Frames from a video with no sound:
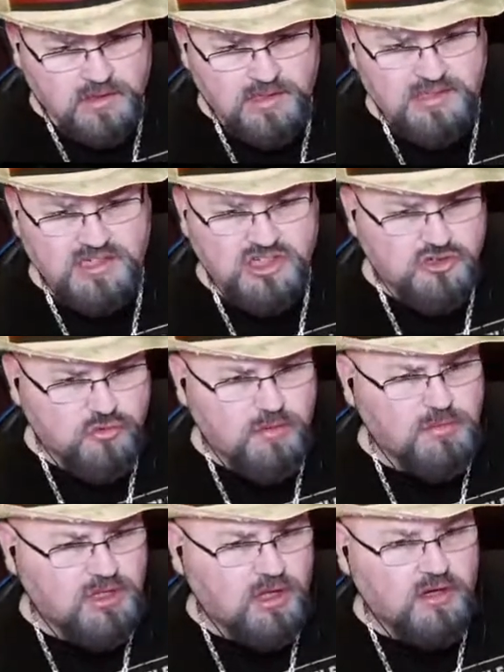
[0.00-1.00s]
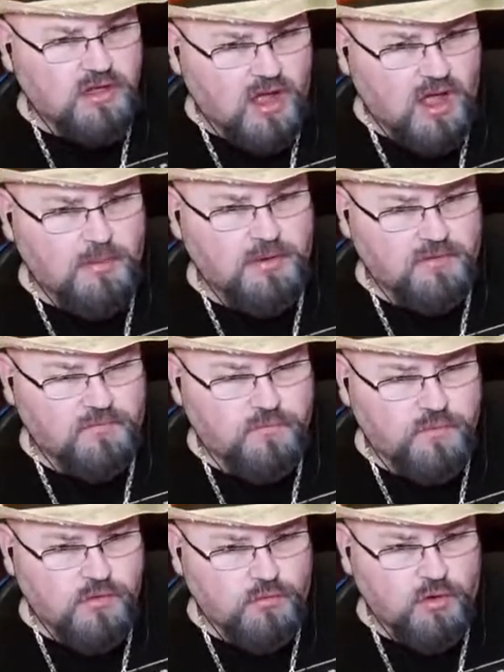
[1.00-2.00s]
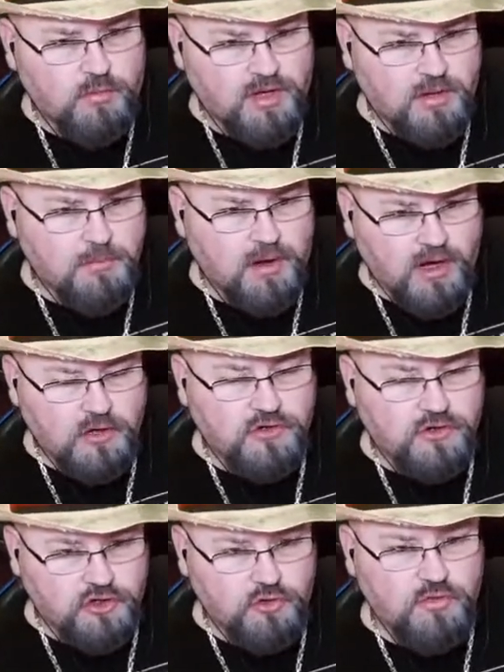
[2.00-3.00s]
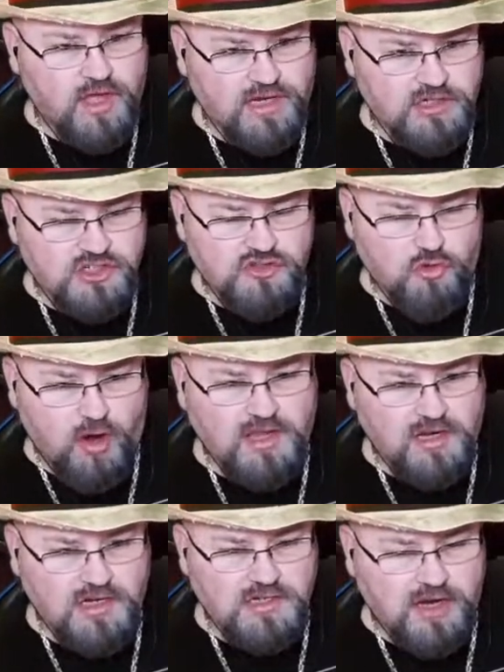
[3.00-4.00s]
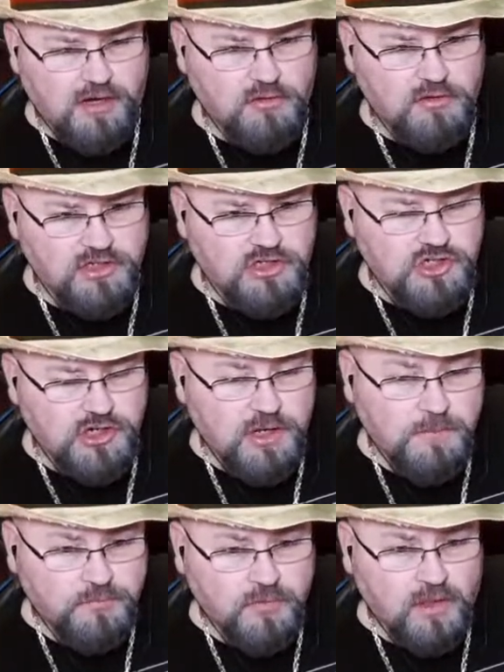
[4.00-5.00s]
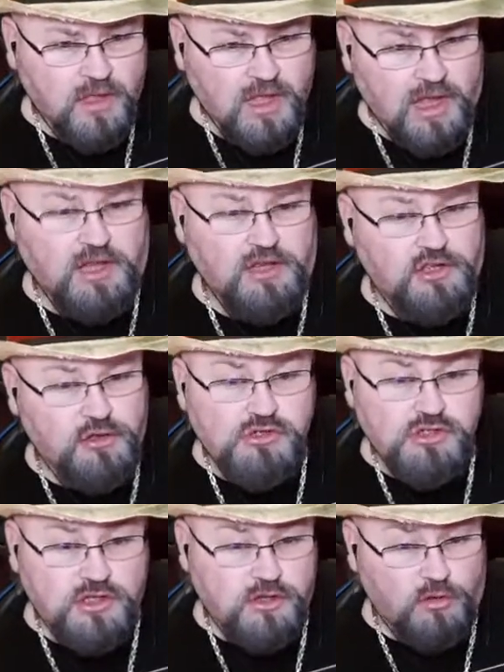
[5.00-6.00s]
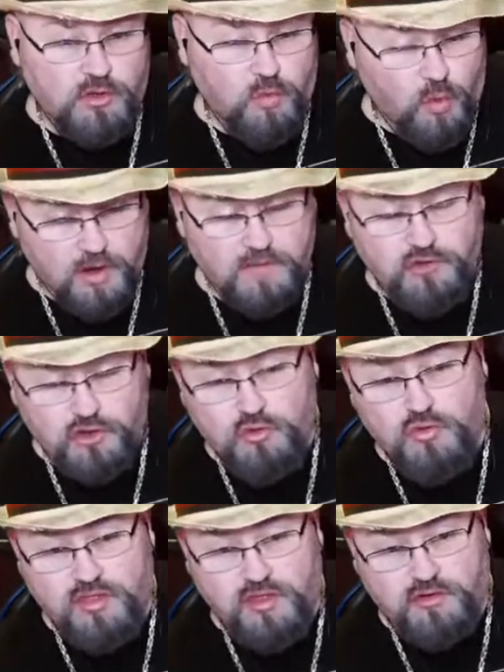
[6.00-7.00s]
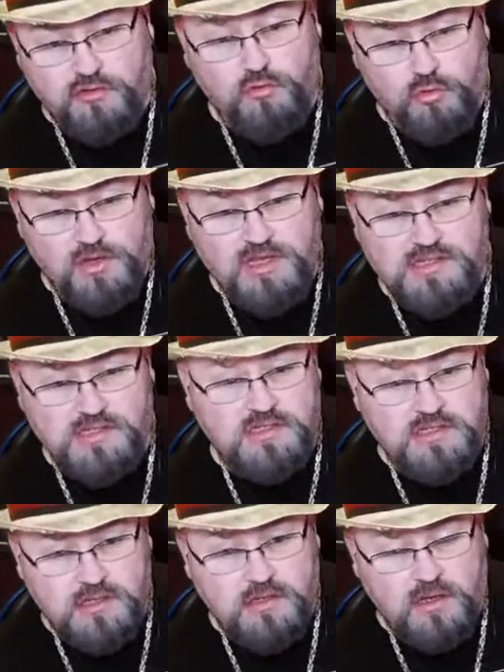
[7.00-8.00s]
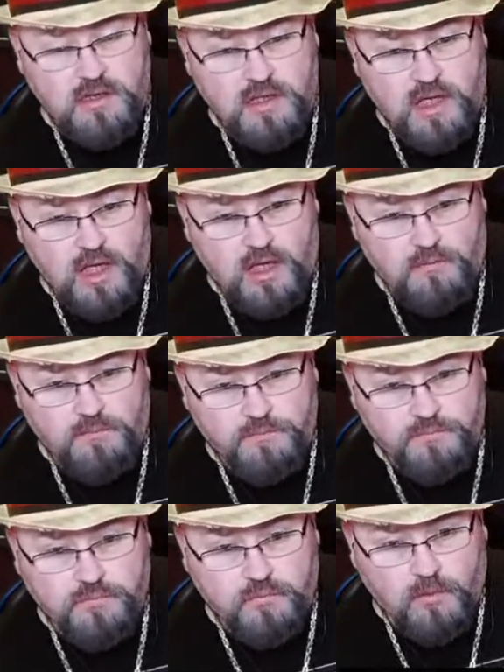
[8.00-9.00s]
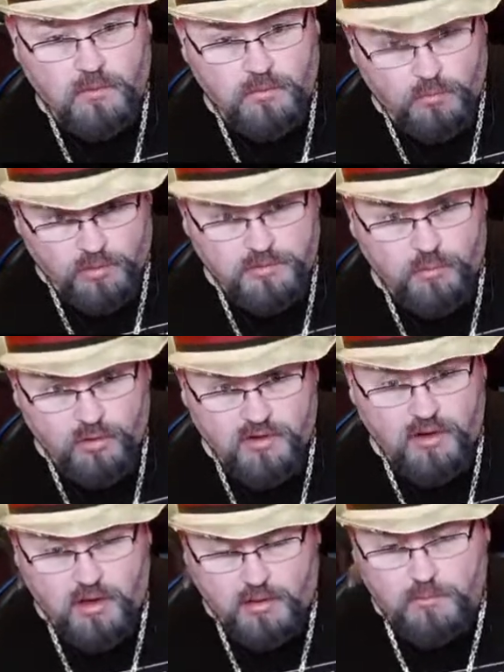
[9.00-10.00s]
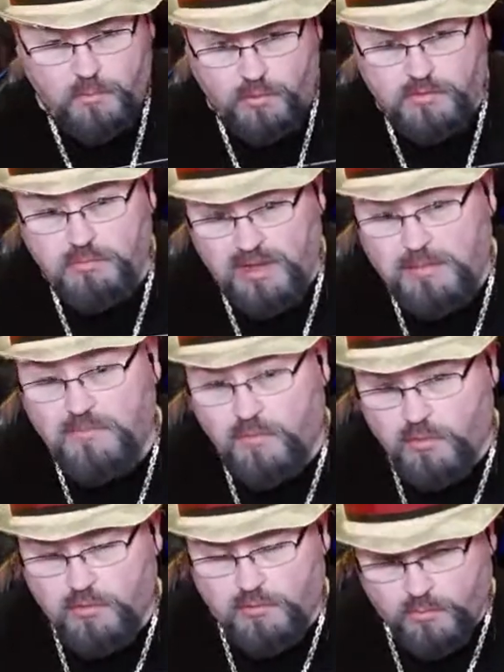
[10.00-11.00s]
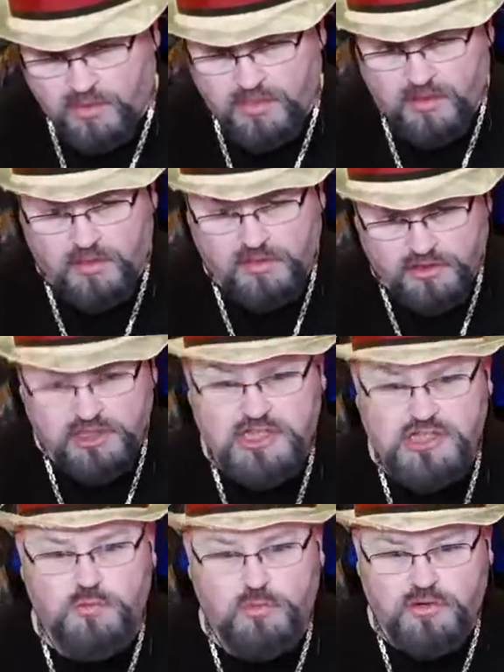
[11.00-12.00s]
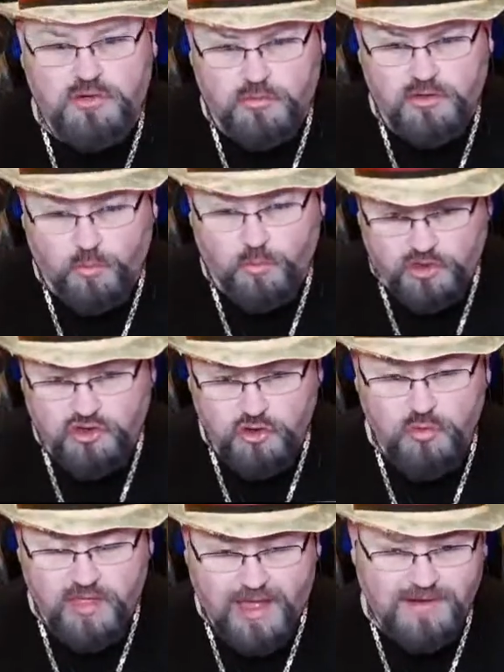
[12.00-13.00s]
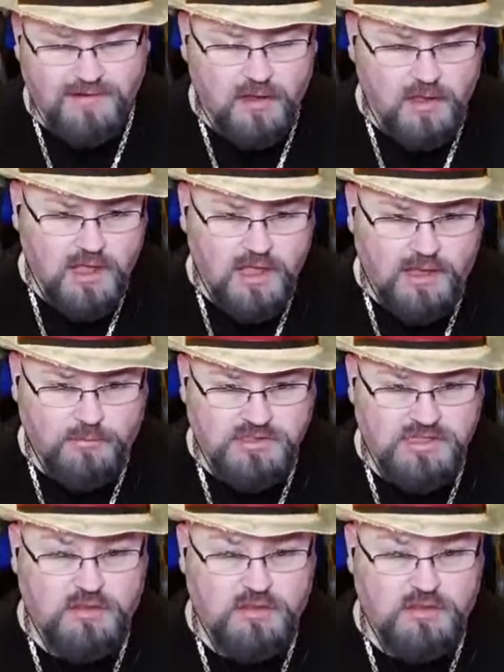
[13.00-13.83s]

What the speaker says: It's extremely uncommon for the Roman Empire to do that, to strike an entire legion, and usually only one of two reasons would be the legion would do that. It was